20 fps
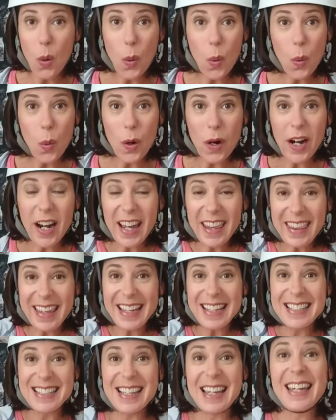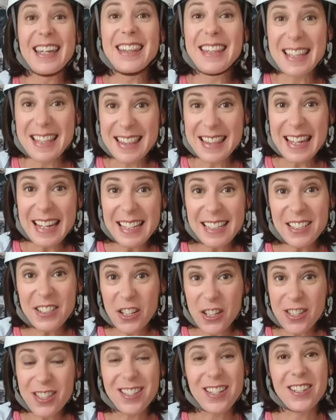or they say that they
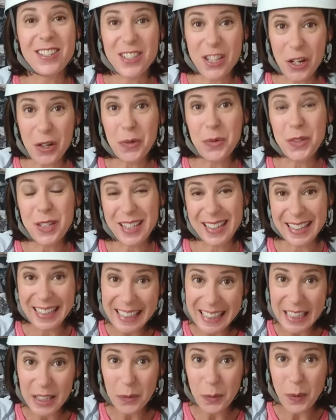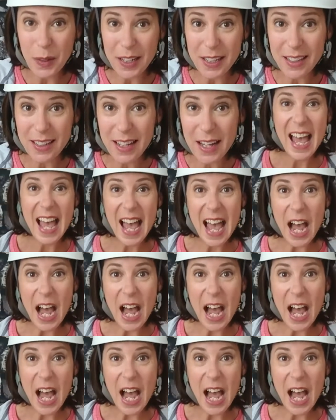just don't need one.